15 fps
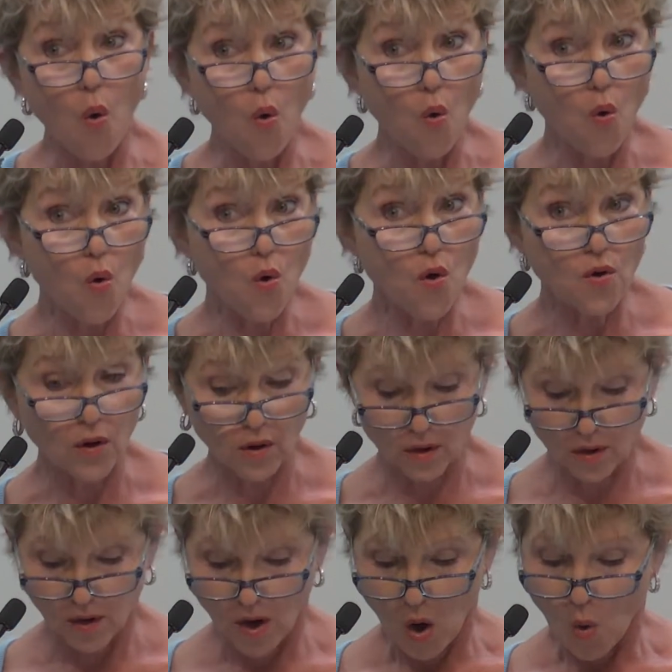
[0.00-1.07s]
Or
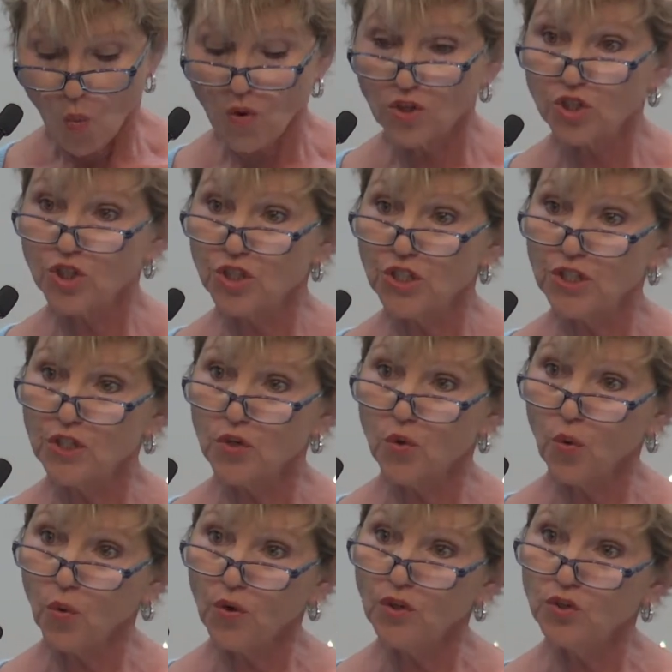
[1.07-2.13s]
was she
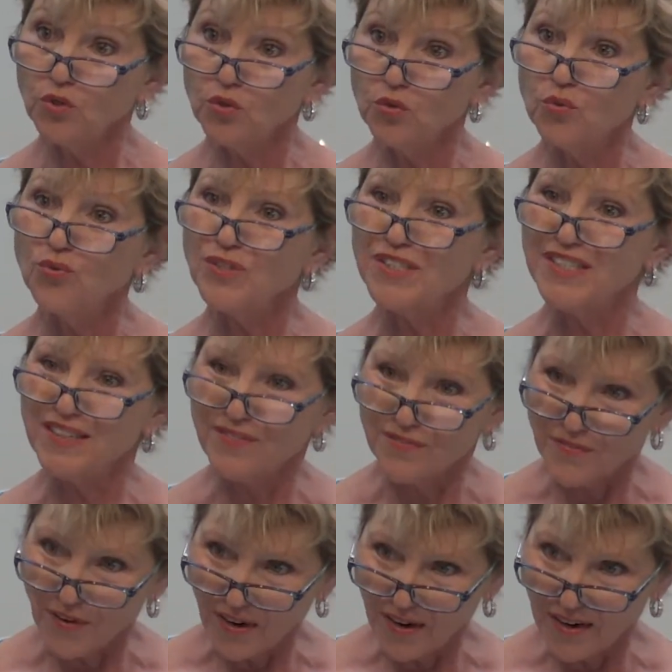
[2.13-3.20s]
going to
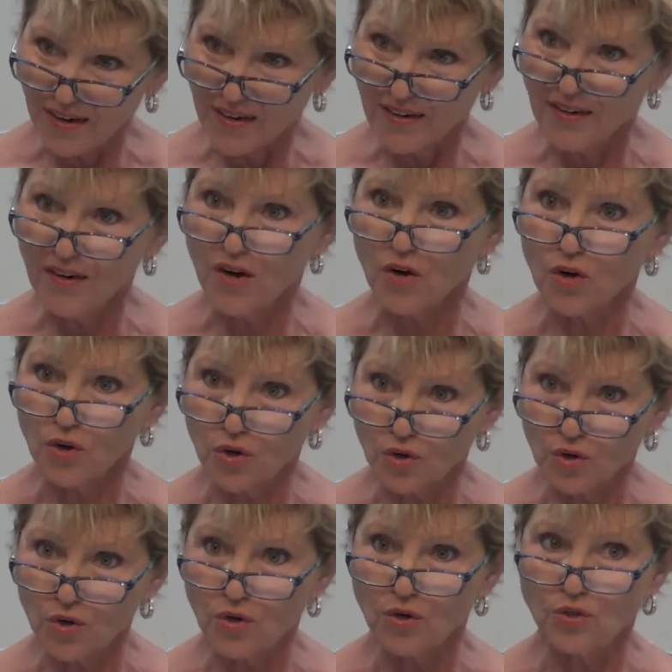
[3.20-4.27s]
define
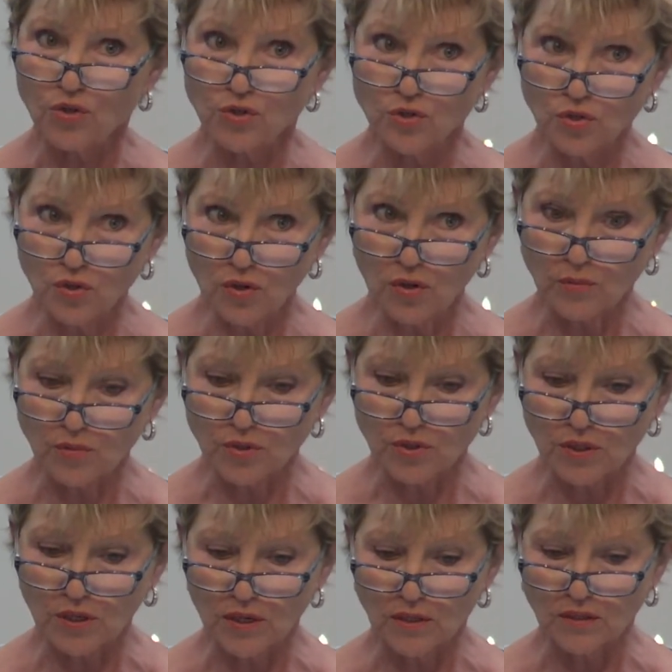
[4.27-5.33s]
her
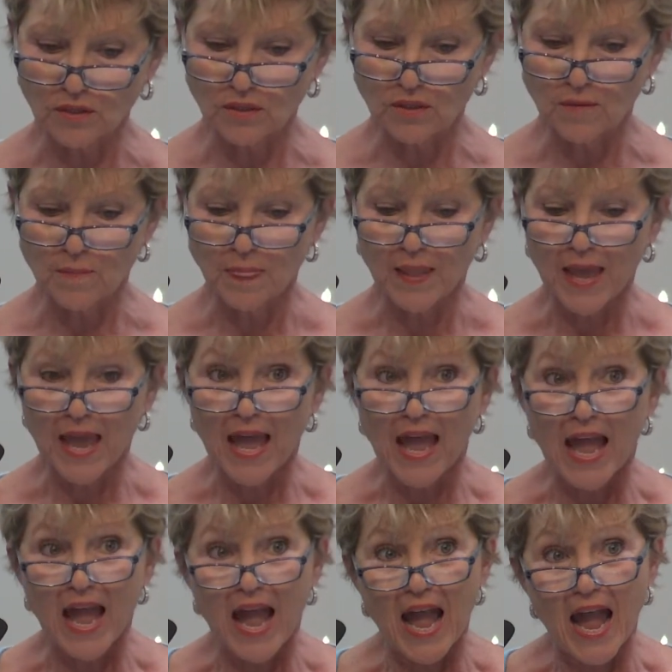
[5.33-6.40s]
circumstance?
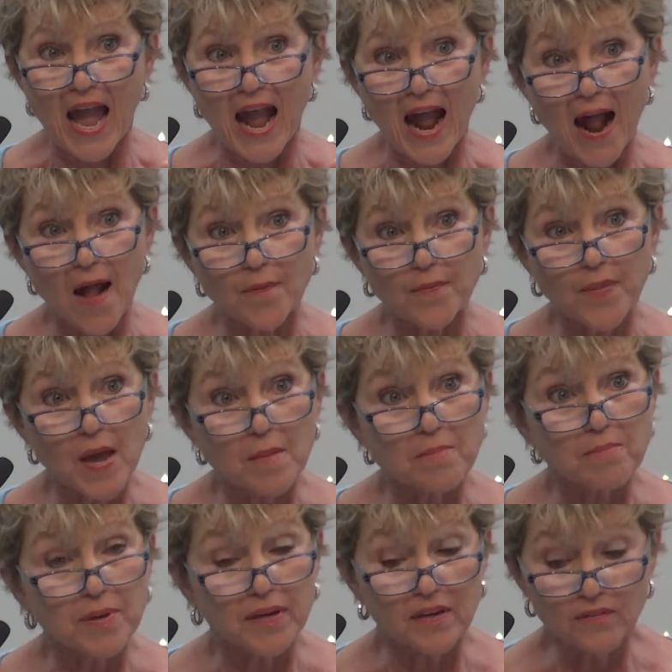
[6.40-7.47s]
At that
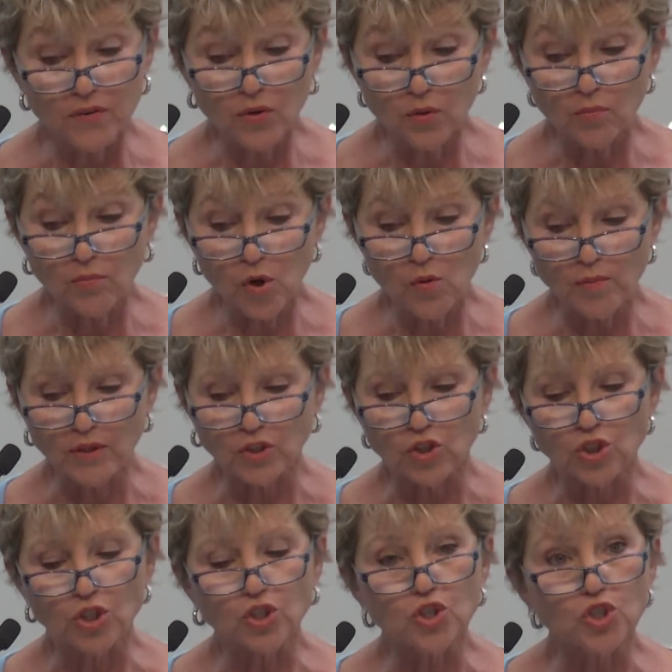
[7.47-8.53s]
pivotal moment,
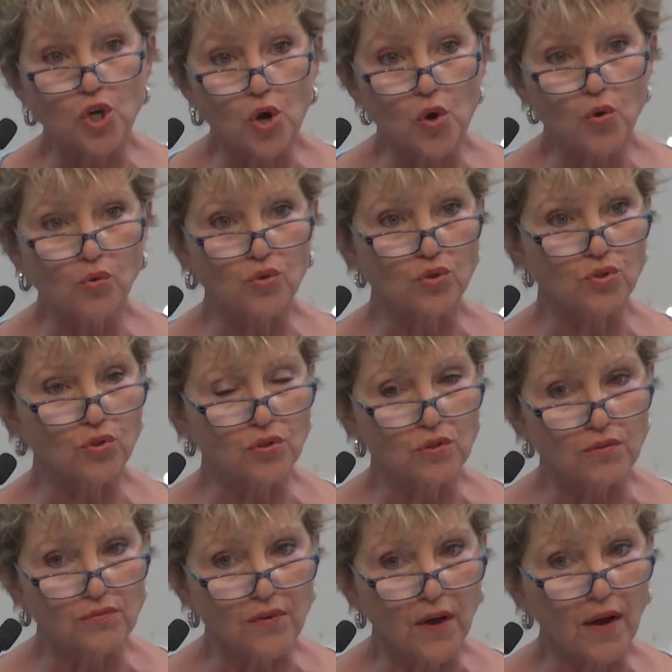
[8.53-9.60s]
she chose to
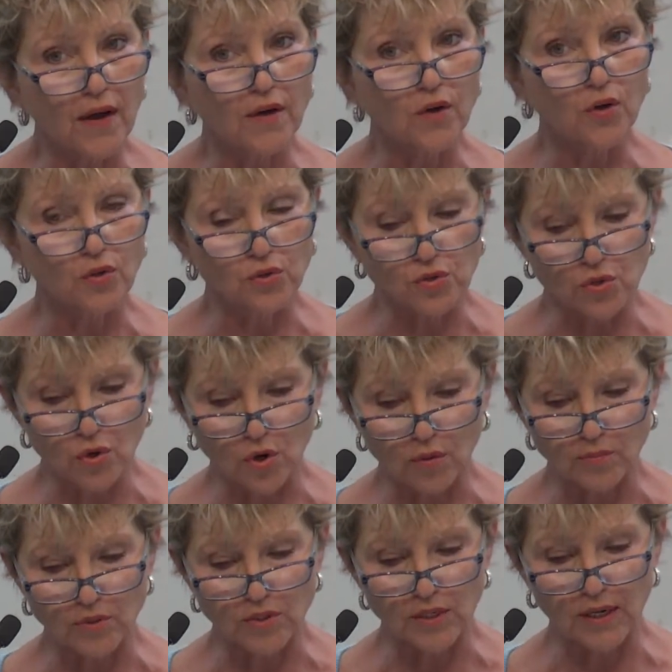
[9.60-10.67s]
define her
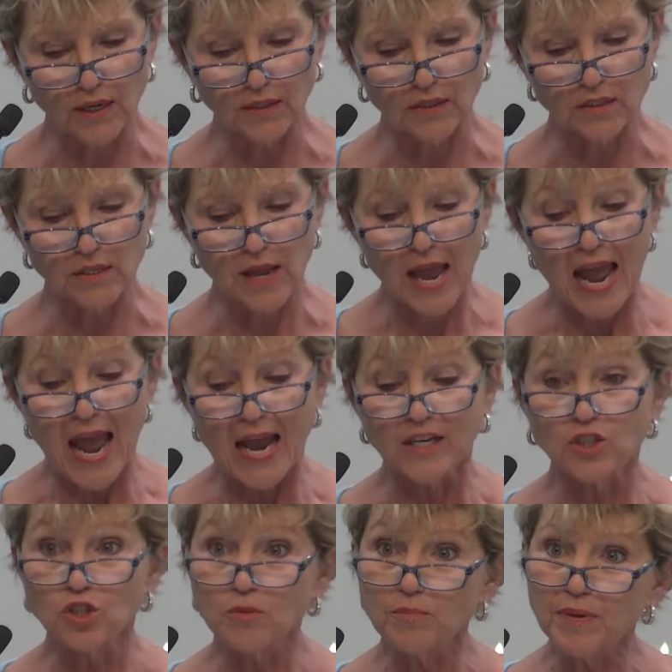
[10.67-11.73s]
circumstance and
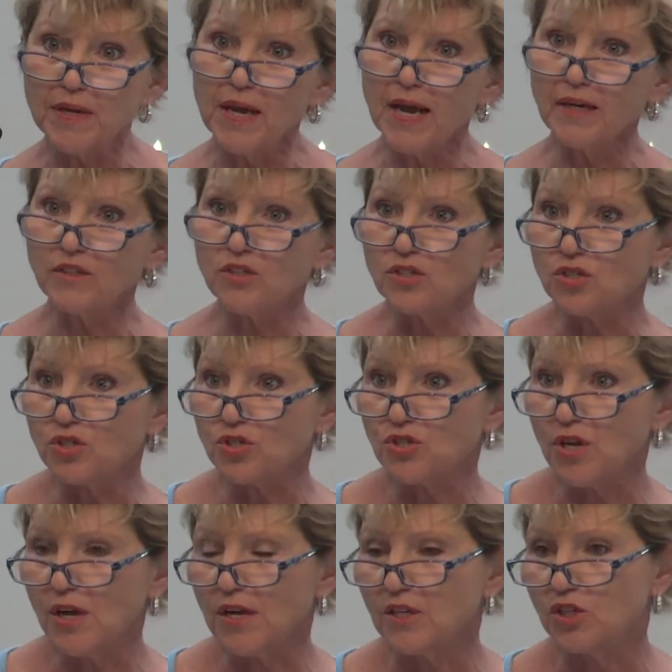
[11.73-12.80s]
she began to
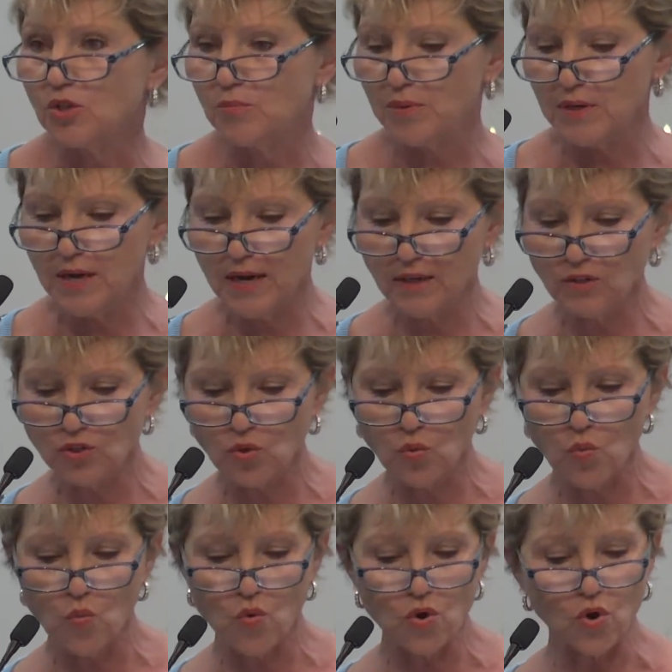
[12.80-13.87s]
study. She began to
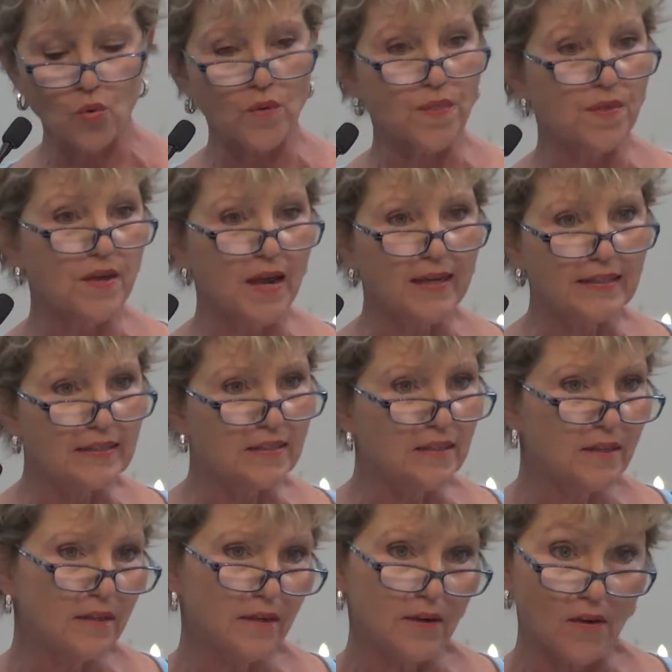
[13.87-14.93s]
work with the
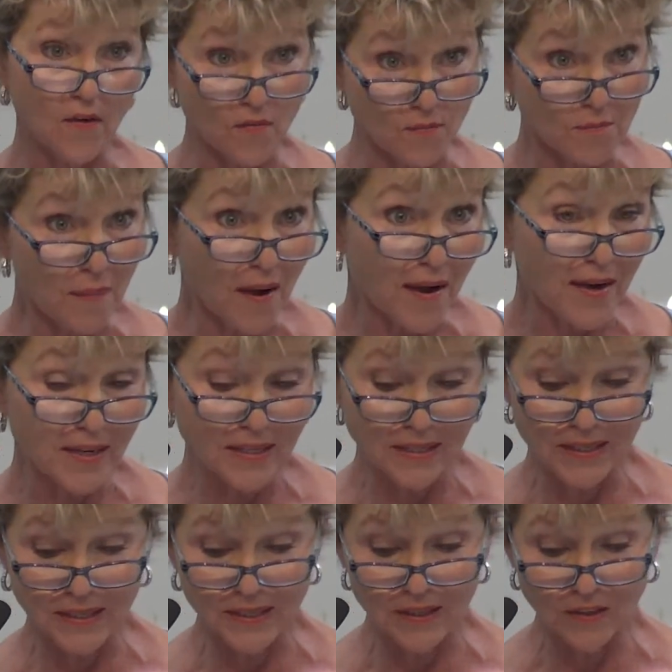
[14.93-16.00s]
idea of mind
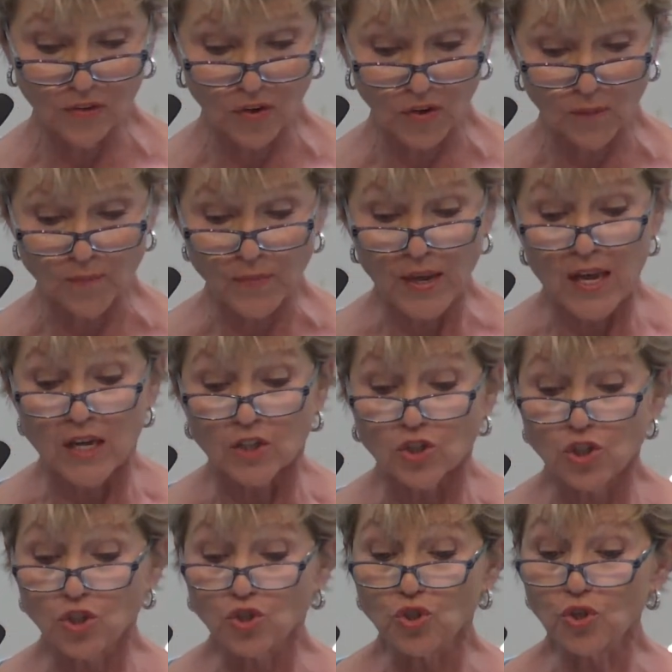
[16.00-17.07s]
healing.
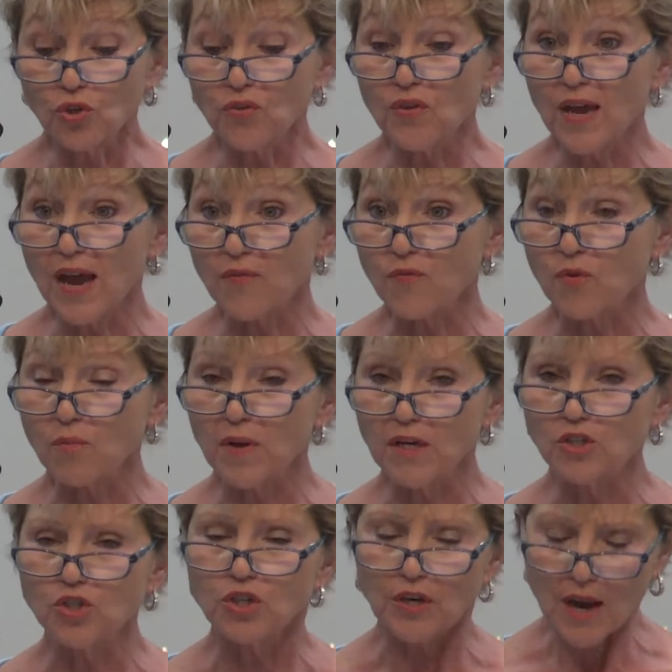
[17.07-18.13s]
She took the
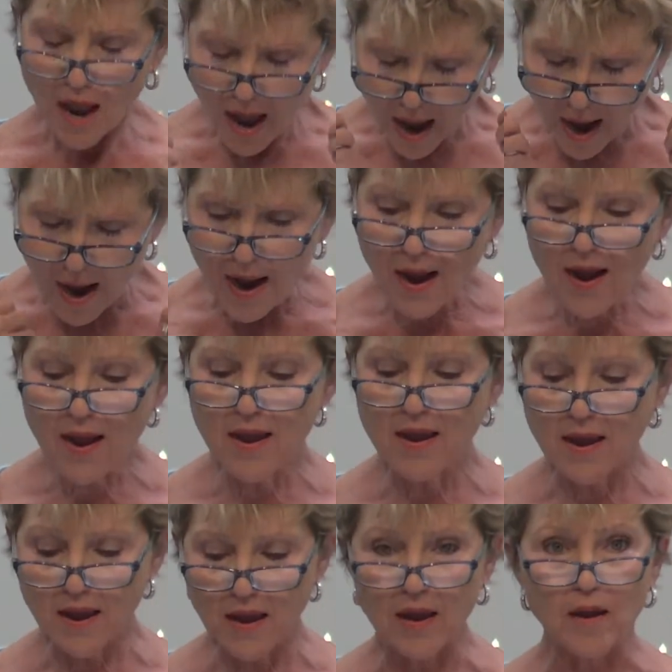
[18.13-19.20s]
affirmation
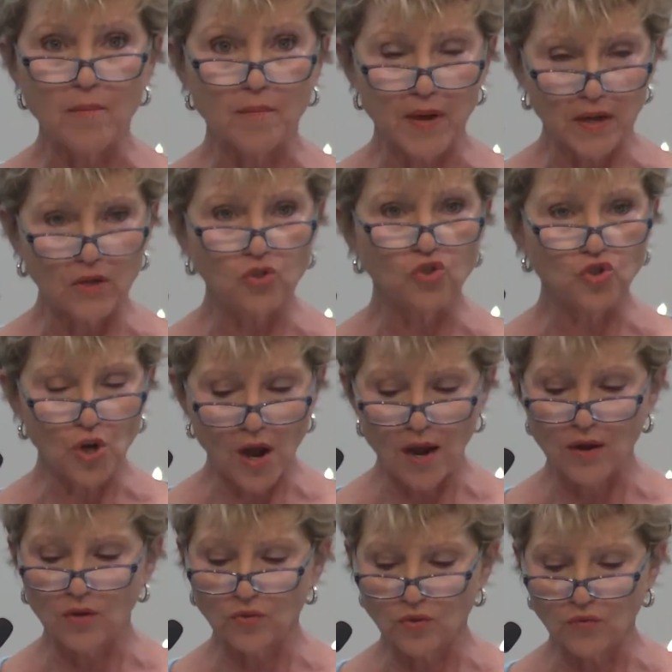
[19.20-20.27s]
I am a
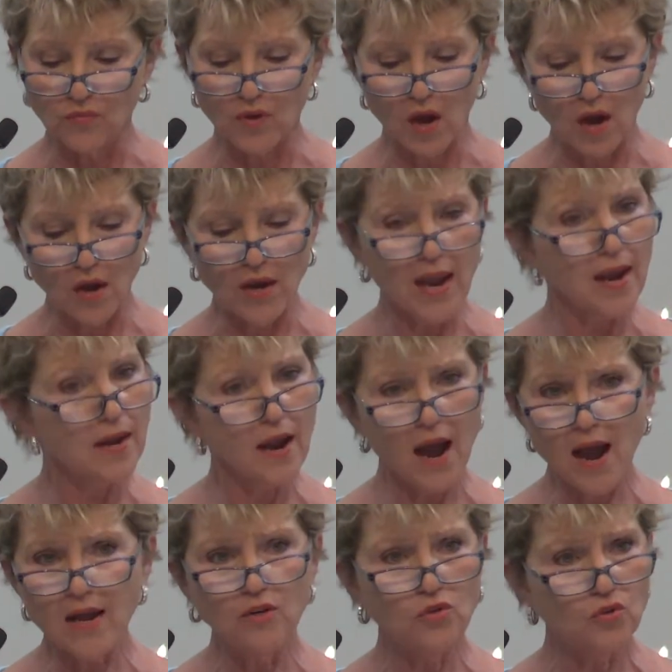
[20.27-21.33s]
child of God and
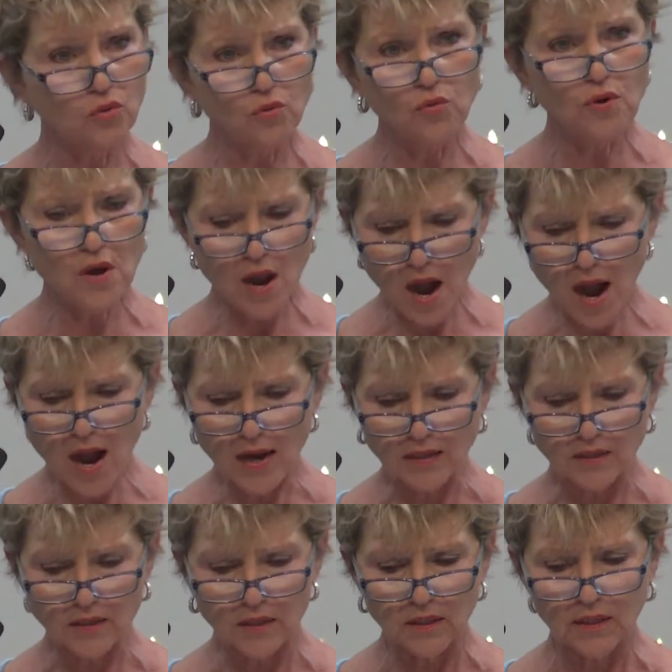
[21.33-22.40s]
I do
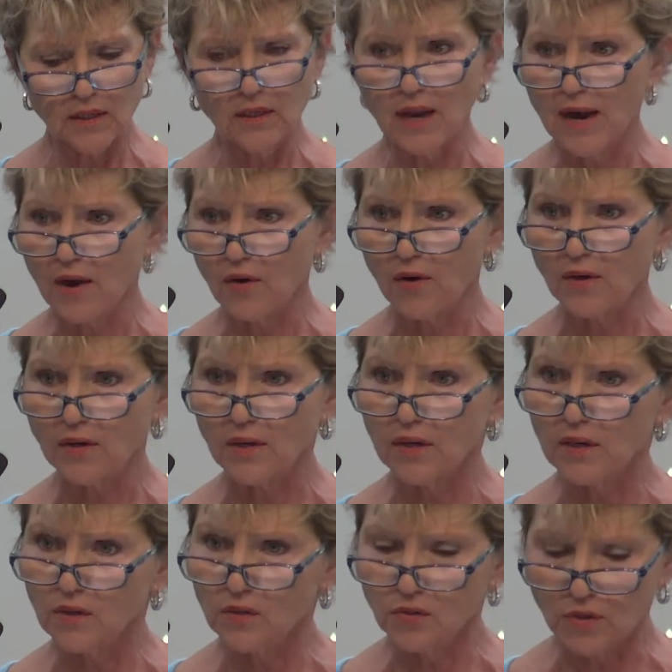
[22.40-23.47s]
not inherit
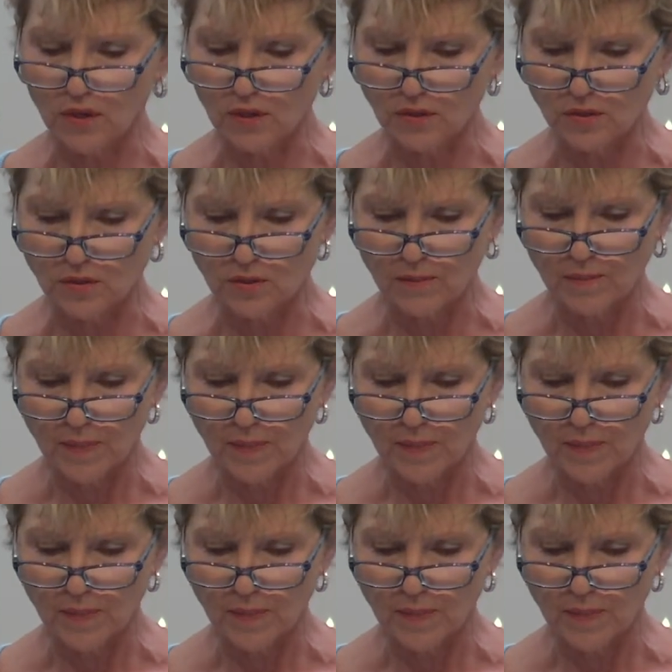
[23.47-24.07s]
illness.